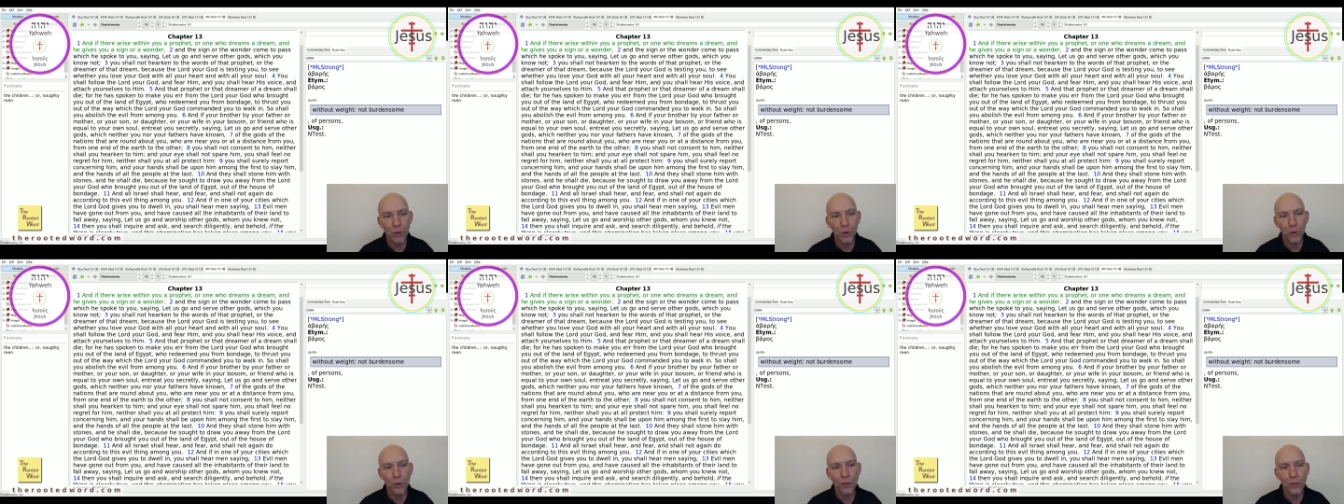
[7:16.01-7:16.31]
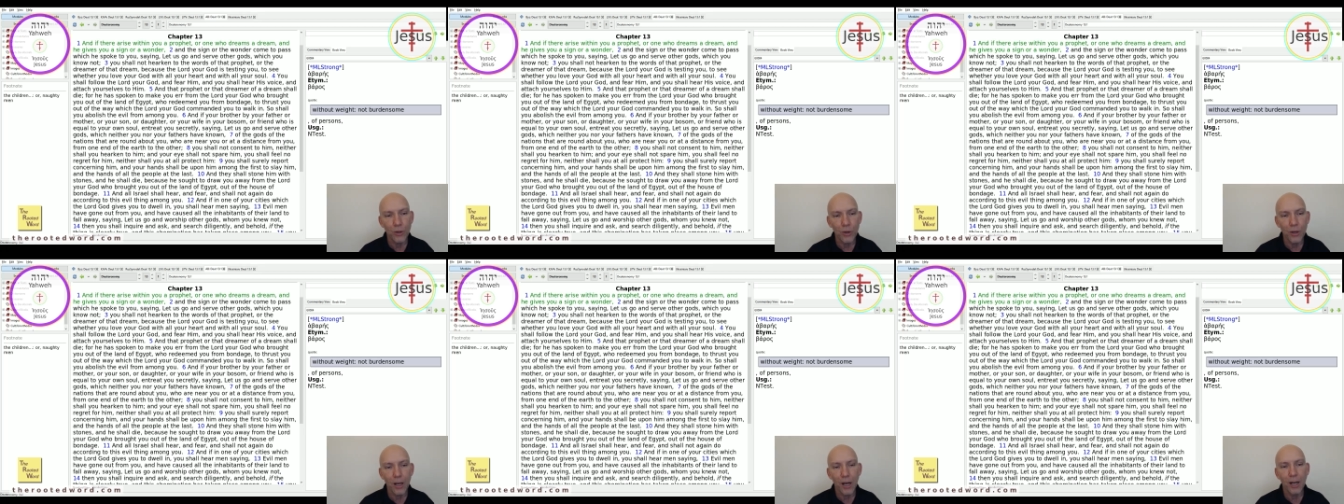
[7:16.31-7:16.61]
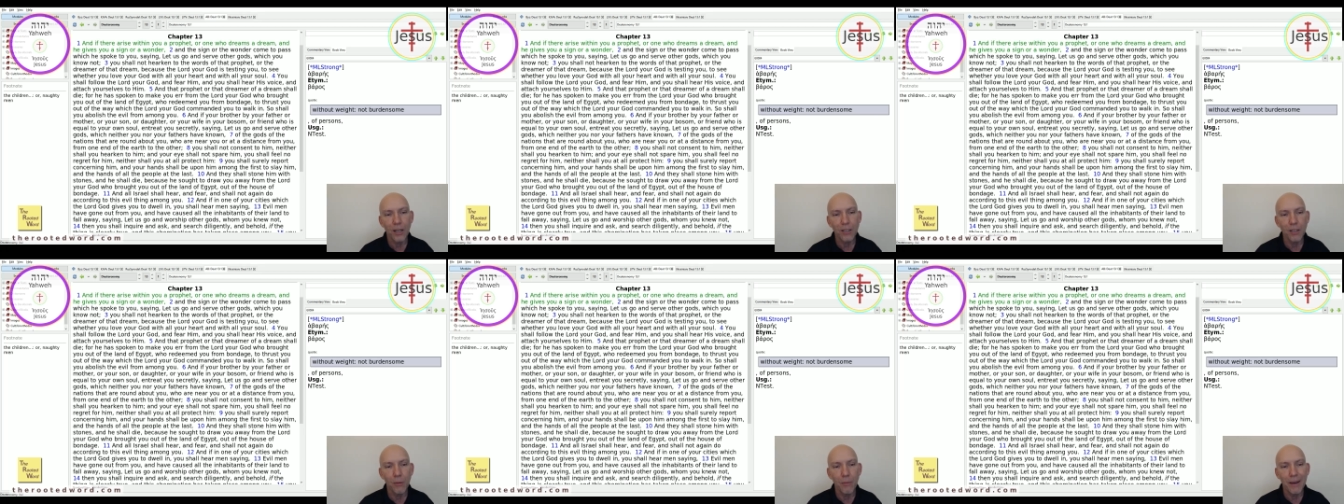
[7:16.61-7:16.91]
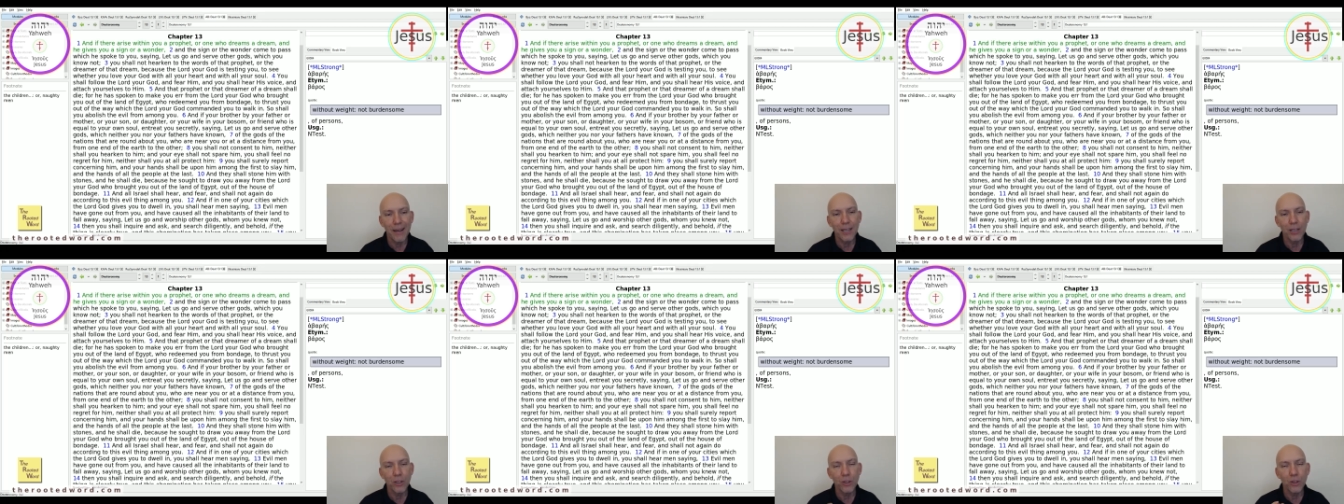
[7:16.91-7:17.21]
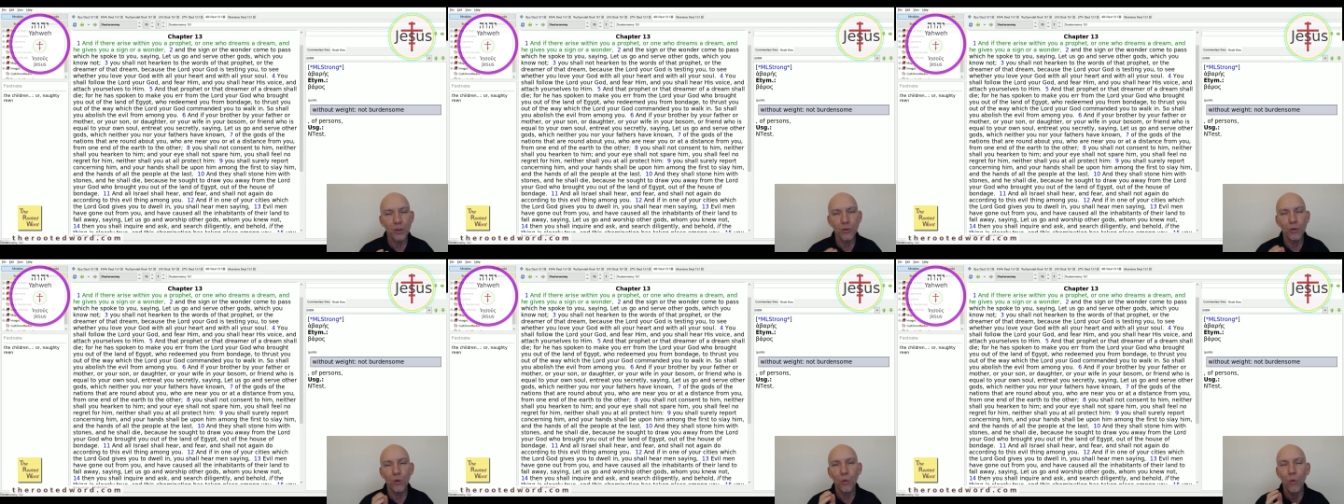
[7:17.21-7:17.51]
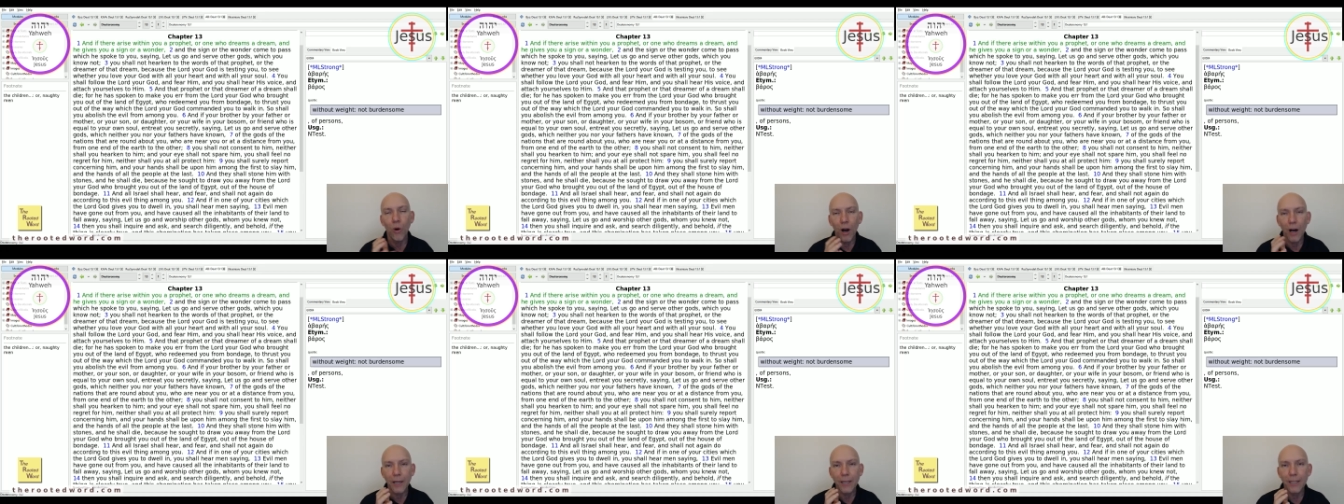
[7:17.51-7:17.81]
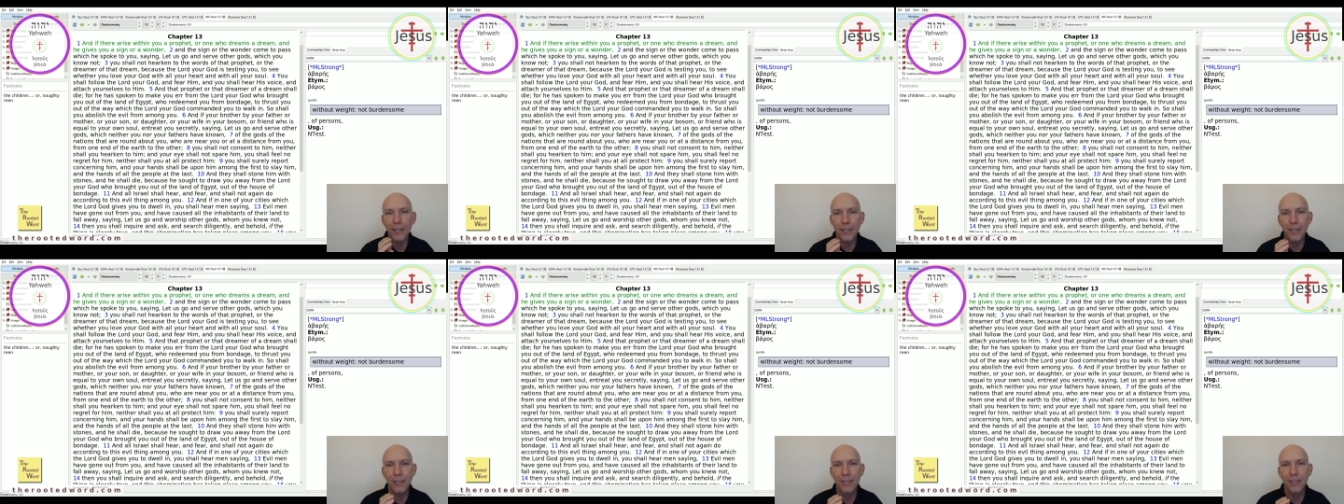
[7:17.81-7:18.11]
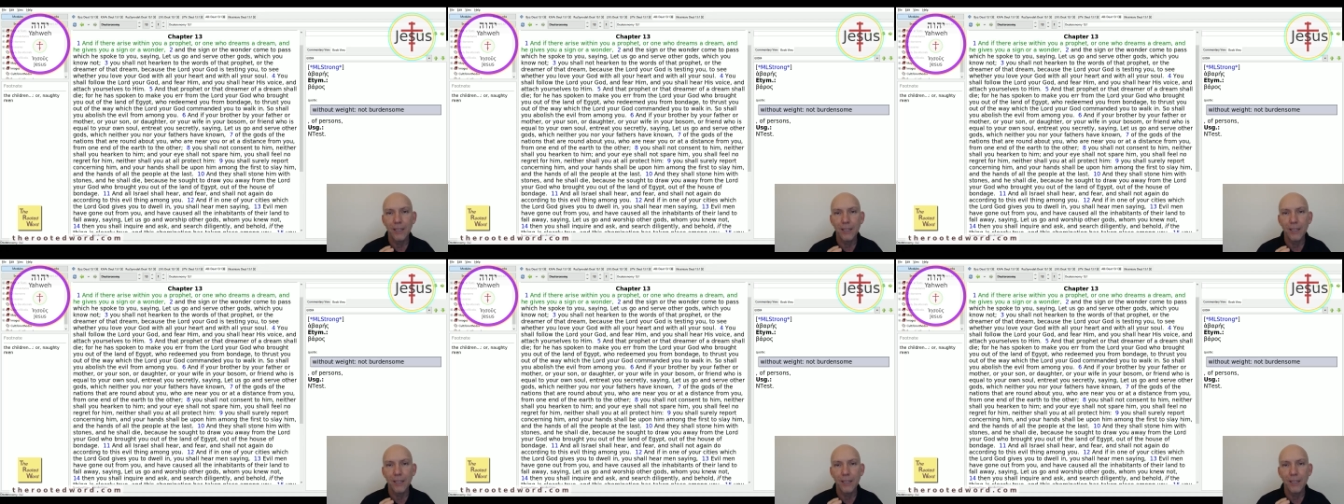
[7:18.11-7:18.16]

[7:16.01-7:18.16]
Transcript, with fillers: Lord your God commanded you to walk in.